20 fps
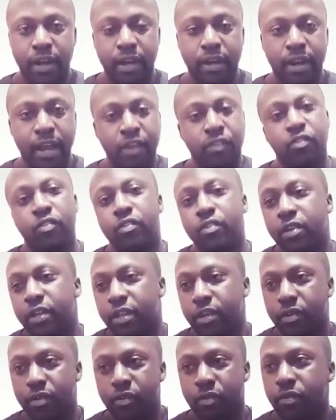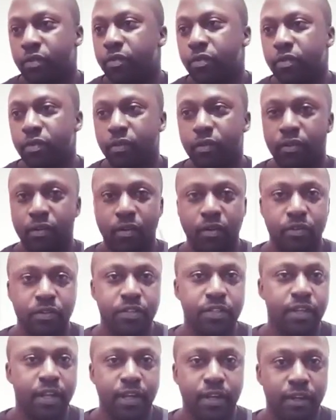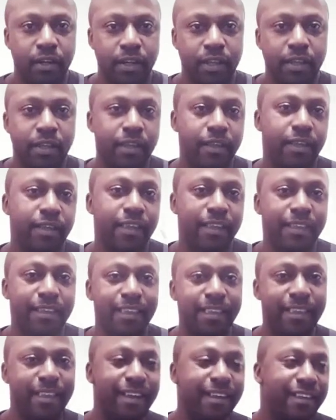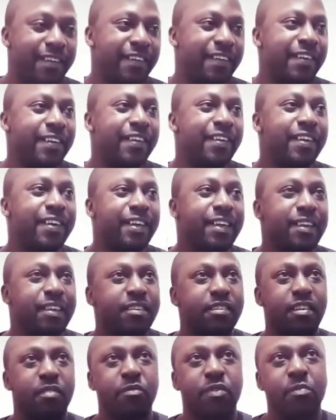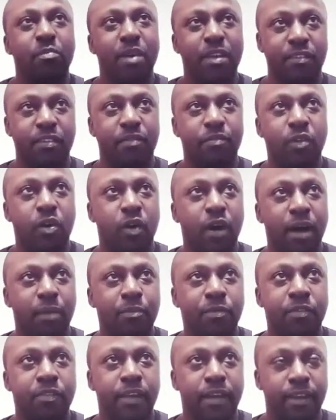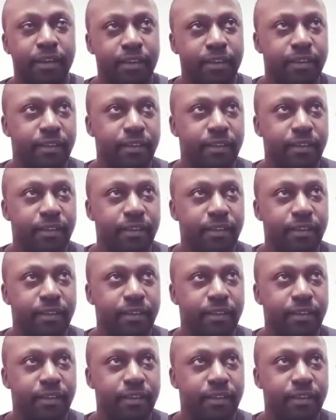nationally or continentally. Yeah, something must have got upset